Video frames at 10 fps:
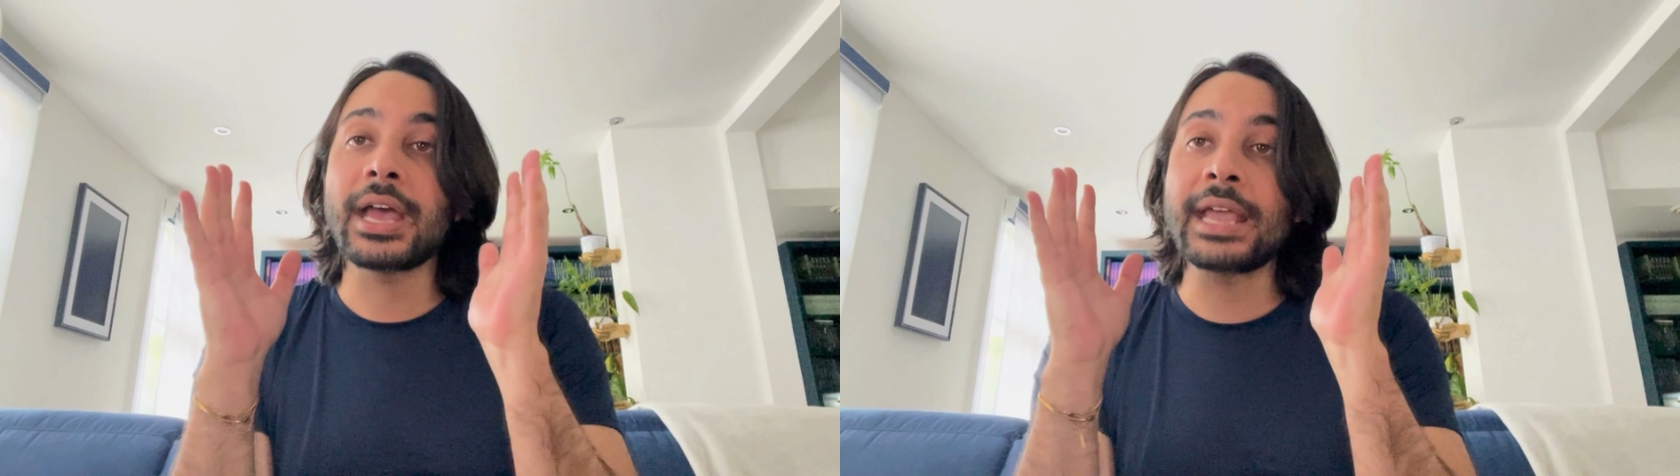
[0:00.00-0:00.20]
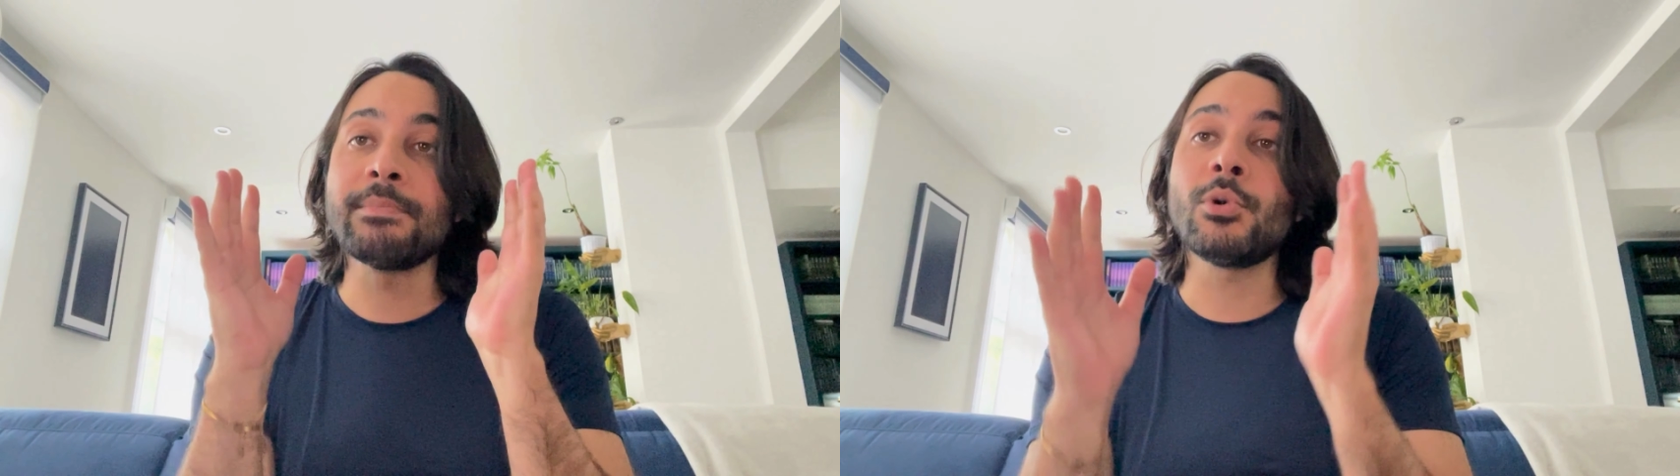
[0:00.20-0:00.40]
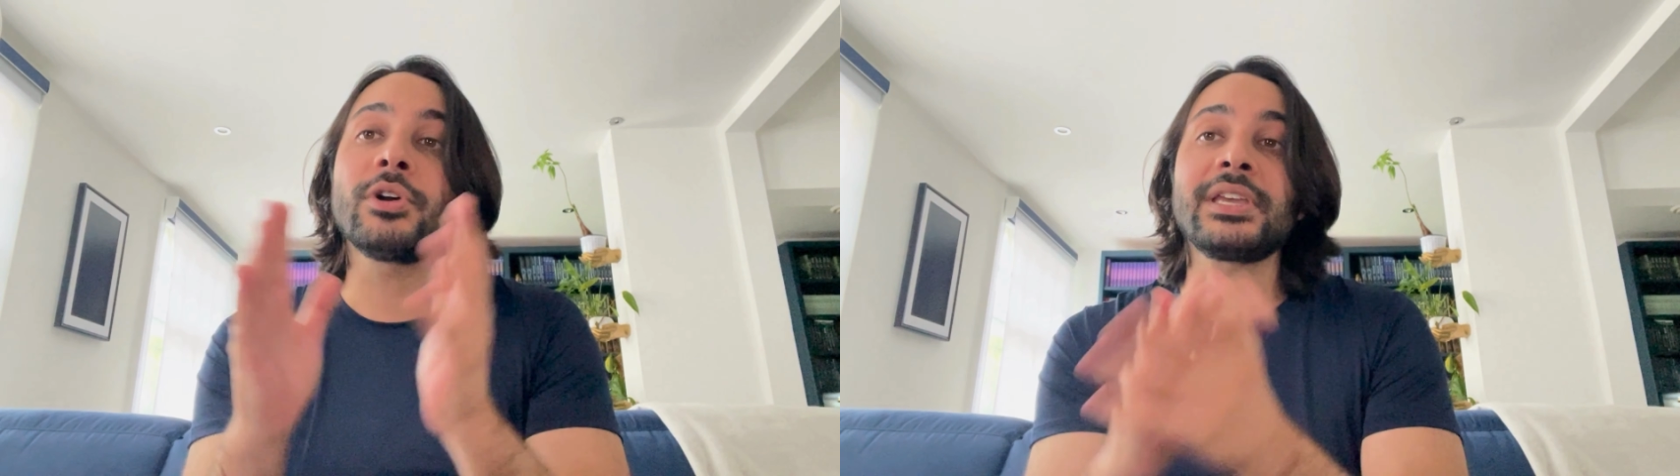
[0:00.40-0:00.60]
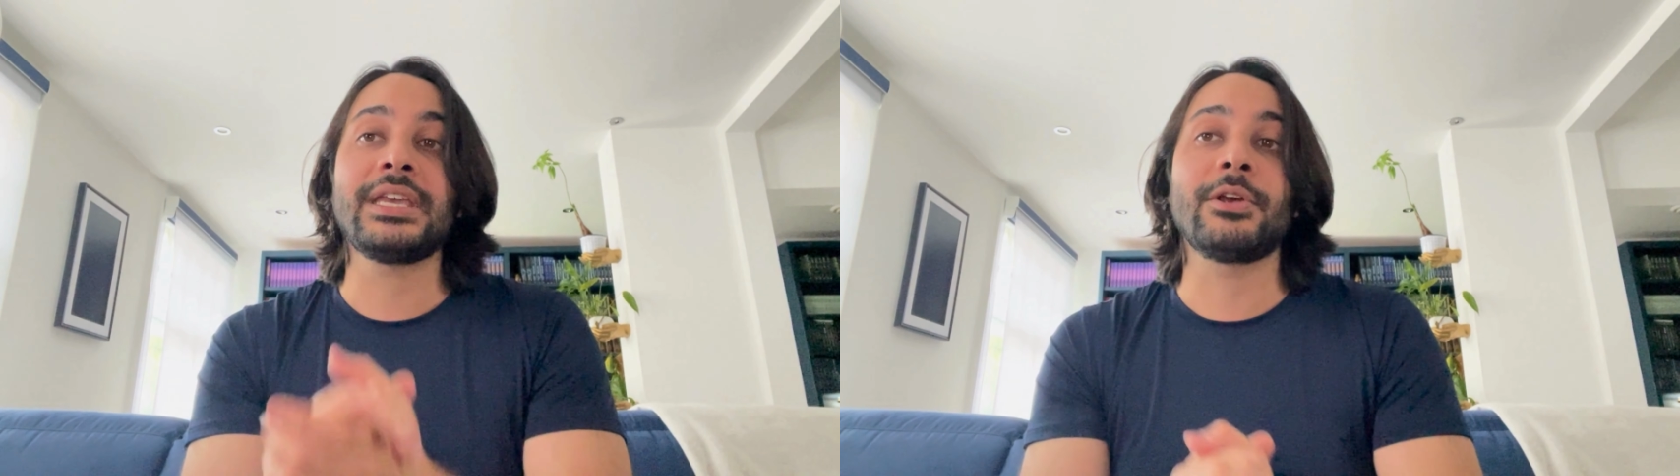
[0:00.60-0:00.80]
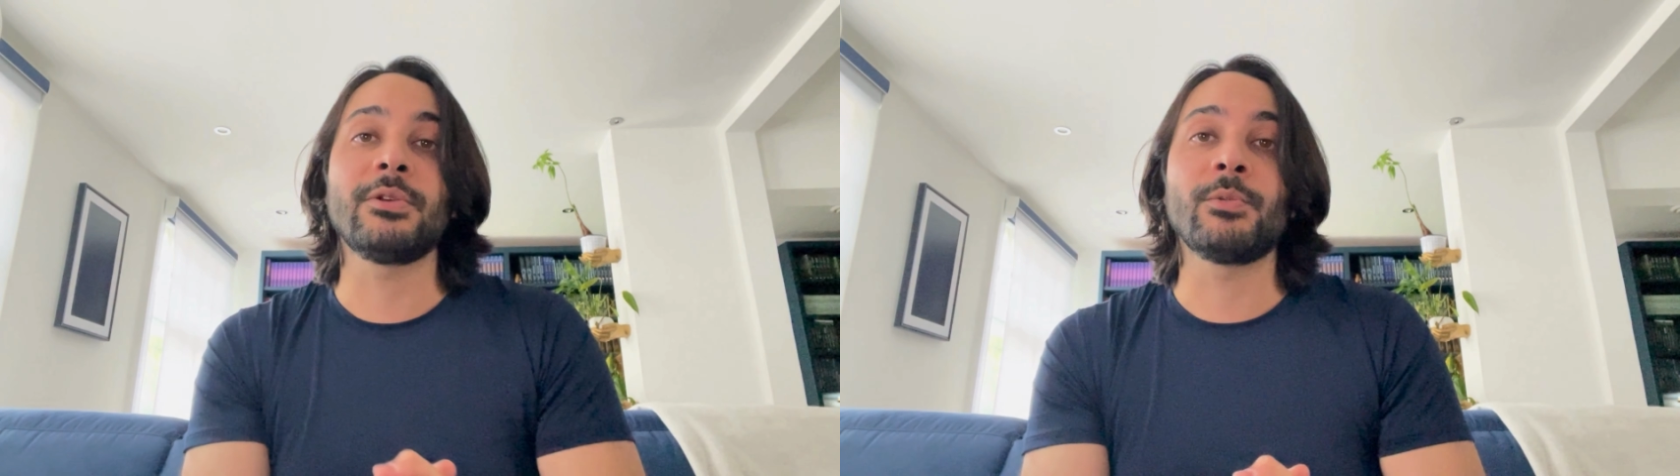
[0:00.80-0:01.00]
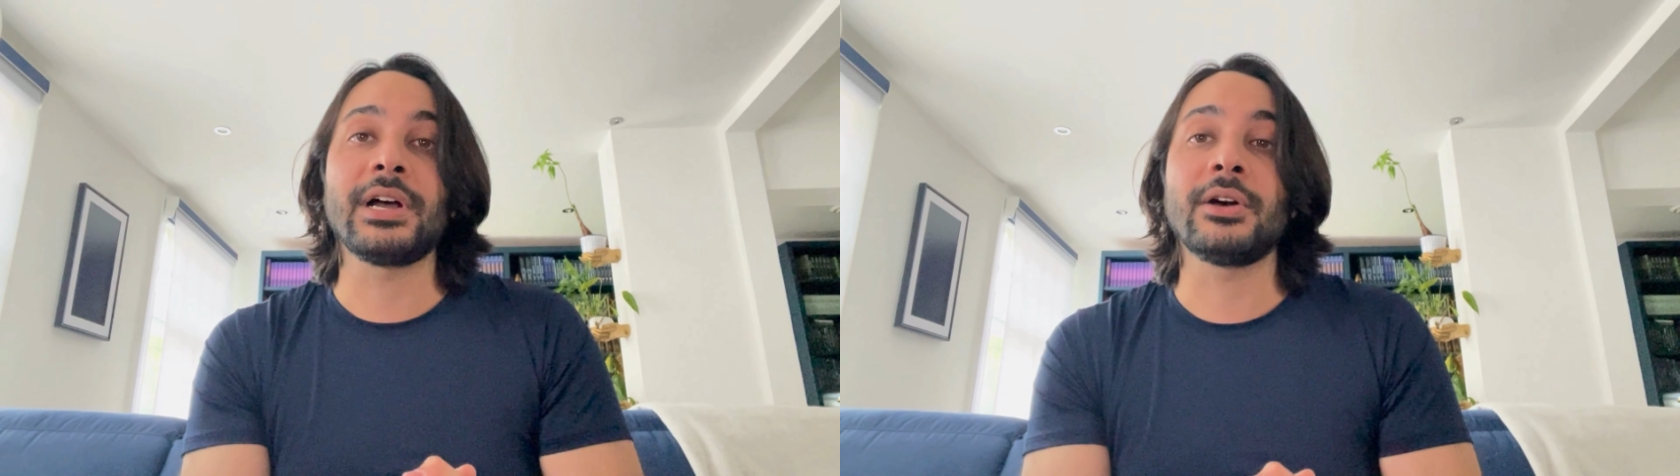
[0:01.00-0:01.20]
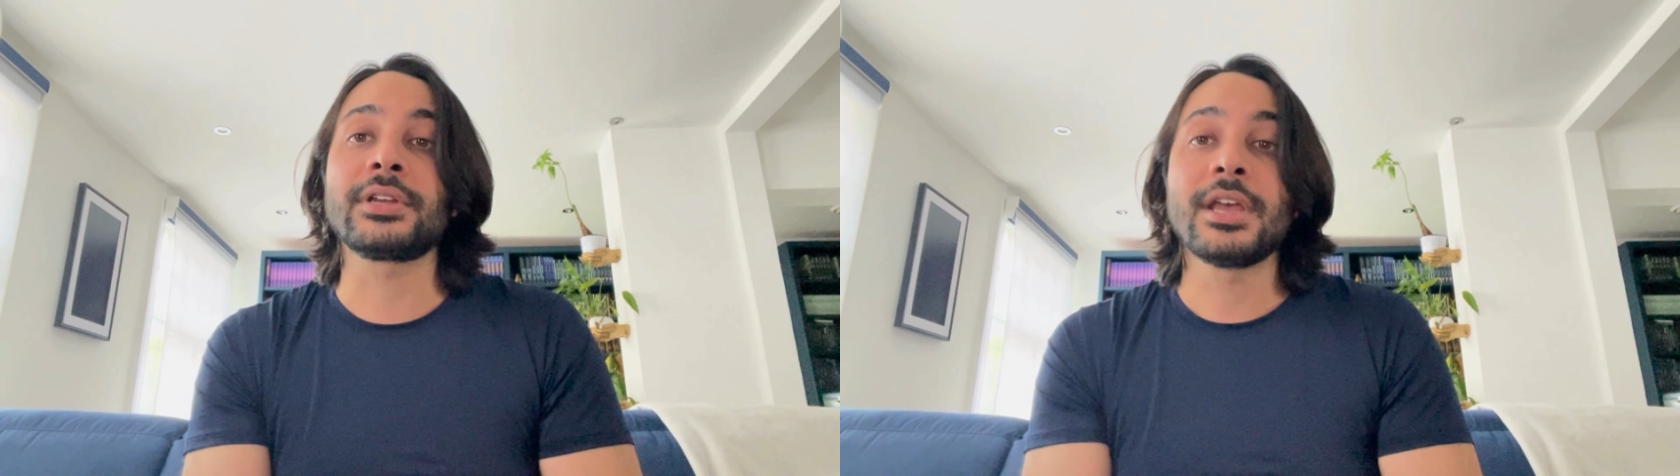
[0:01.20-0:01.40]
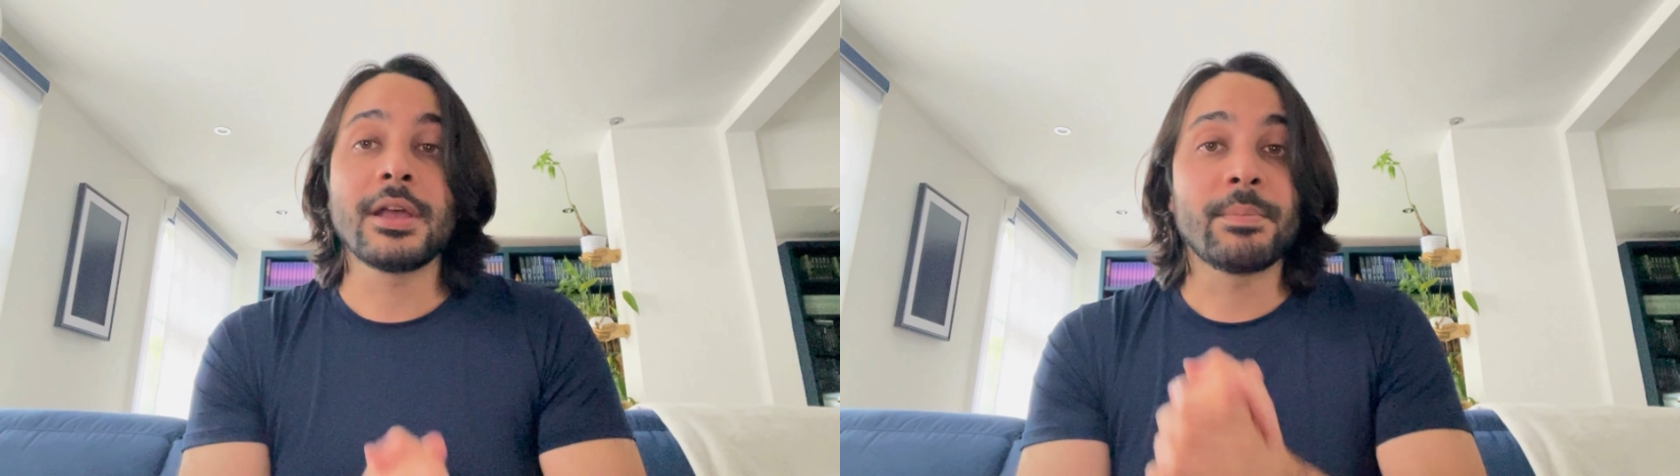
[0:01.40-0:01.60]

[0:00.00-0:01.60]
a more coherent world,